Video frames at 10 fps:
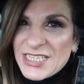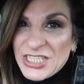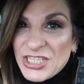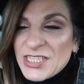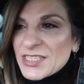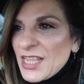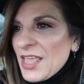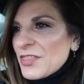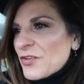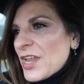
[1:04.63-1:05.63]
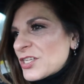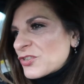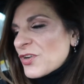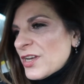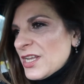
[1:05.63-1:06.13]
dishes in the
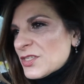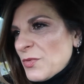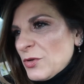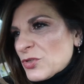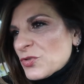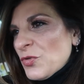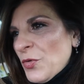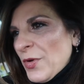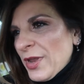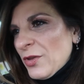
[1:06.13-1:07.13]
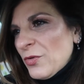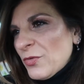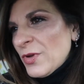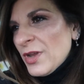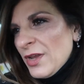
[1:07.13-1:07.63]
restaurant as well. So, you
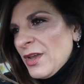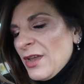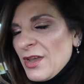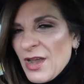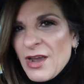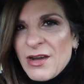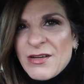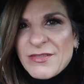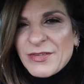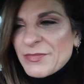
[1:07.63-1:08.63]
know, our